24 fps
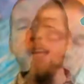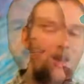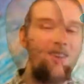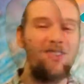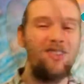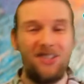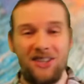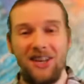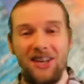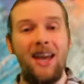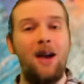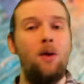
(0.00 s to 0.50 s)

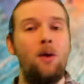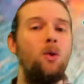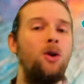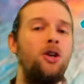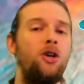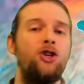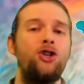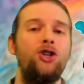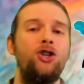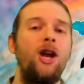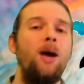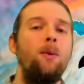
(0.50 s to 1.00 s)
Today I want
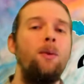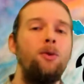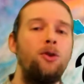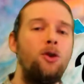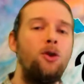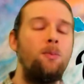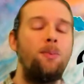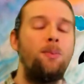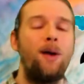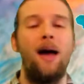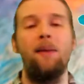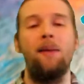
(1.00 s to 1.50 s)
to share with
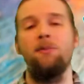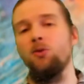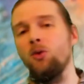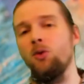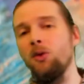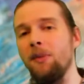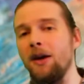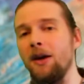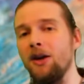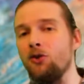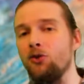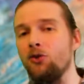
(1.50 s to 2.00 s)
you perhaps one
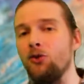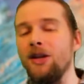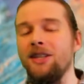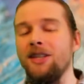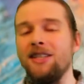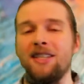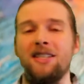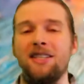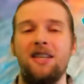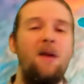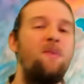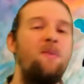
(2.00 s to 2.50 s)
of my
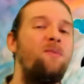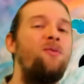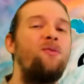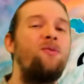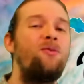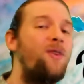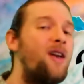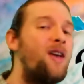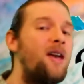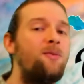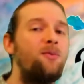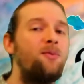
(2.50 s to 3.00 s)
greatest and
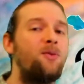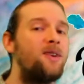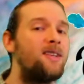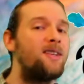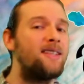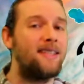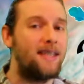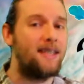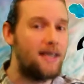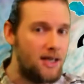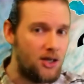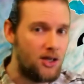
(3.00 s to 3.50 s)
favorite
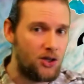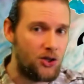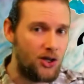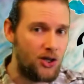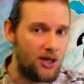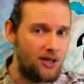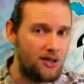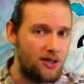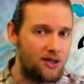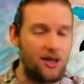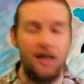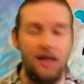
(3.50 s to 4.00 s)

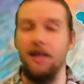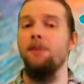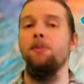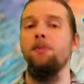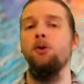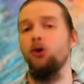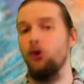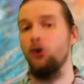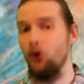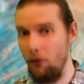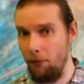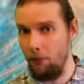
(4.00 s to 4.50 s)
teachings in the
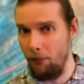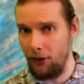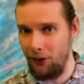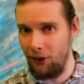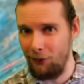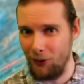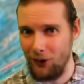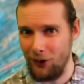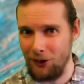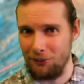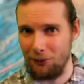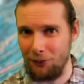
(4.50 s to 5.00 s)
most humble
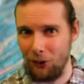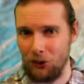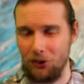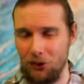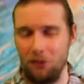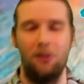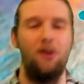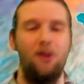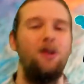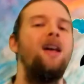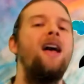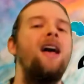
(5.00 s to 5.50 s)
of ways
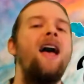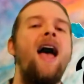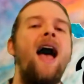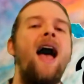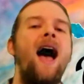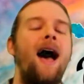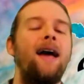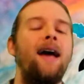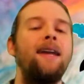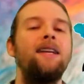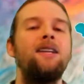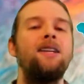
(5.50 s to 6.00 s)
possible,
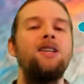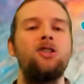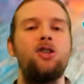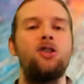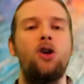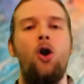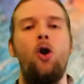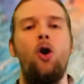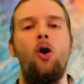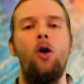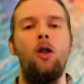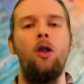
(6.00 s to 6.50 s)
and it is
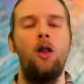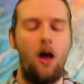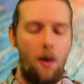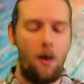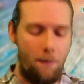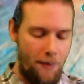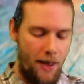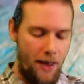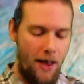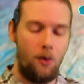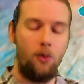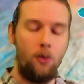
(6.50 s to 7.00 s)
all
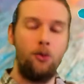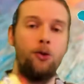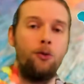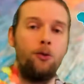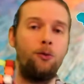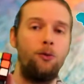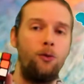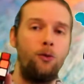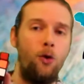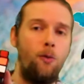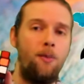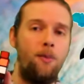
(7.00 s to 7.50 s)
about the
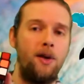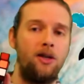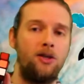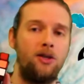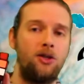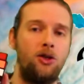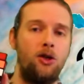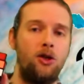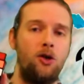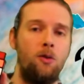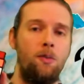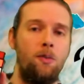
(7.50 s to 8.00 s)
Rubik's
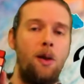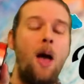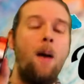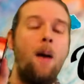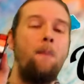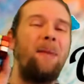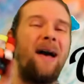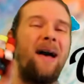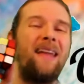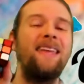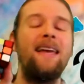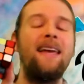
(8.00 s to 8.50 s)
Cube.
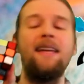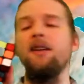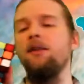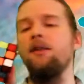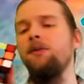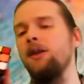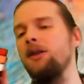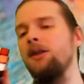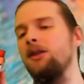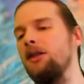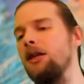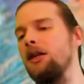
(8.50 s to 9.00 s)
By the end of
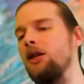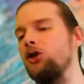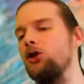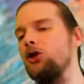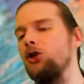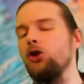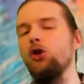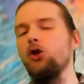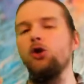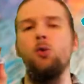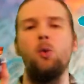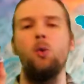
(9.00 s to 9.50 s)
this
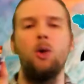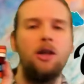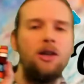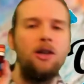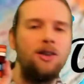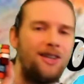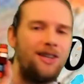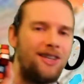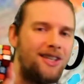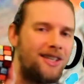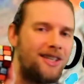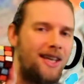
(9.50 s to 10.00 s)
teaching, you will
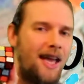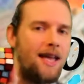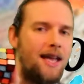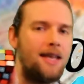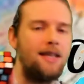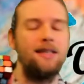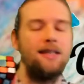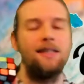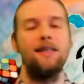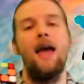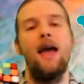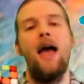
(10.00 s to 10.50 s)

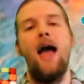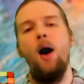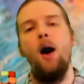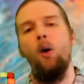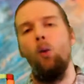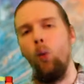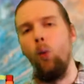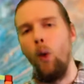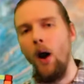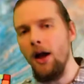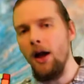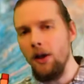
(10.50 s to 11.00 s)
understand
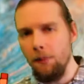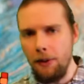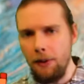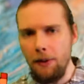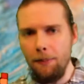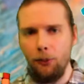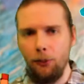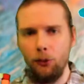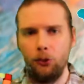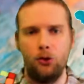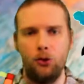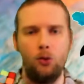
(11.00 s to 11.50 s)
why
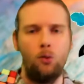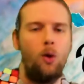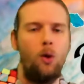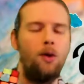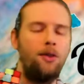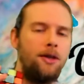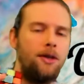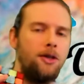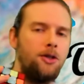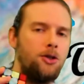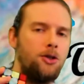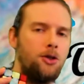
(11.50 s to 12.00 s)
people do what
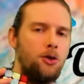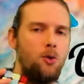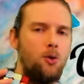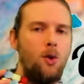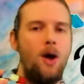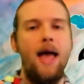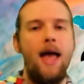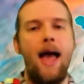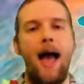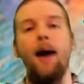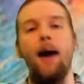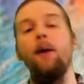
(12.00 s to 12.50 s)
they do,
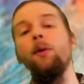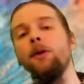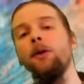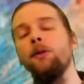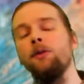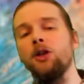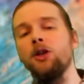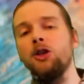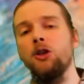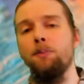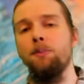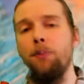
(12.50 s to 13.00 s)
how they
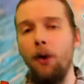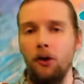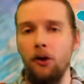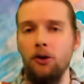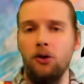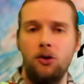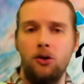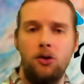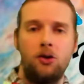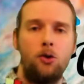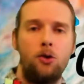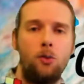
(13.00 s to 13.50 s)

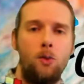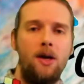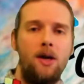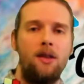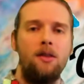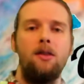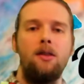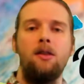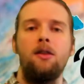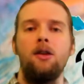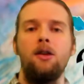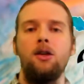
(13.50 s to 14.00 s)
respond to the way
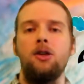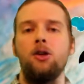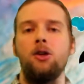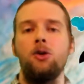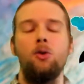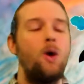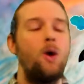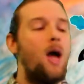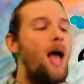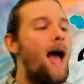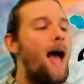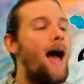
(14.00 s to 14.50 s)
that they
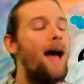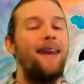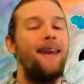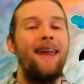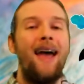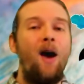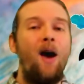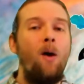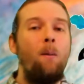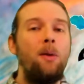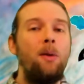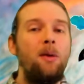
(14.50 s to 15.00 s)
do, and
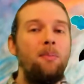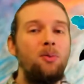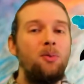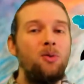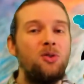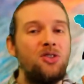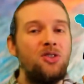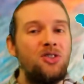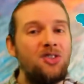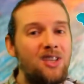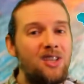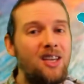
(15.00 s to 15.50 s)
how people
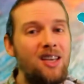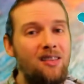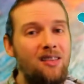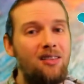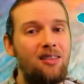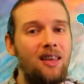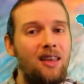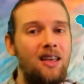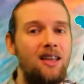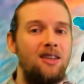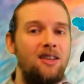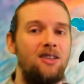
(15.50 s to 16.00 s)
see
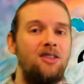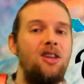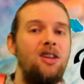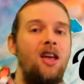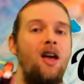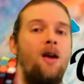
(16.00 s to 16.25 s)
things